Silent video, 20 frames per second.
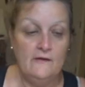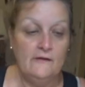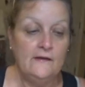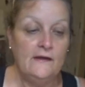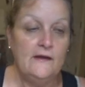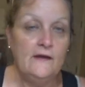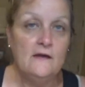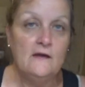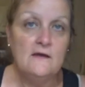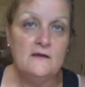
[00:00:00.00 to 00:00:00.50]

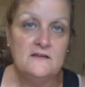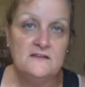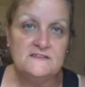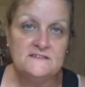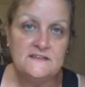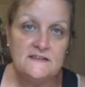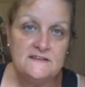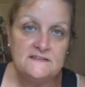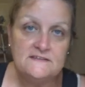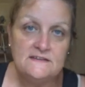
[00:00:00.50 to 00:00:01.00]
Okay,
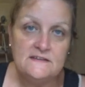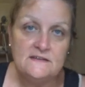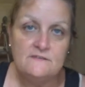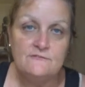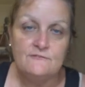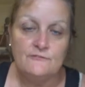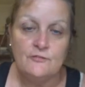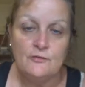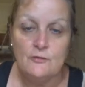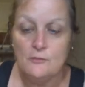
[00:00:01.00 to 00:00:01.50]
guys. That's
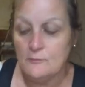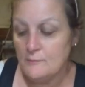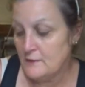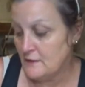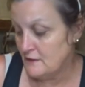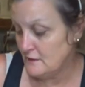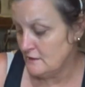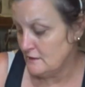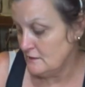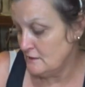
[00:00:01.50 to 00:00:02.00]
it for
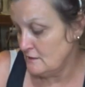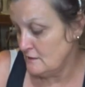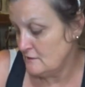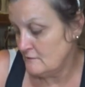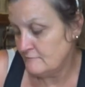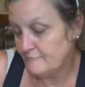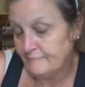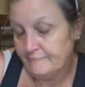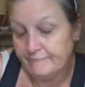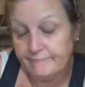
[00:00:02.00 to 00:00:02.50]
my
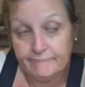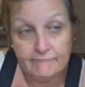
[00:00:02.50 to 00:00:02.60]
um,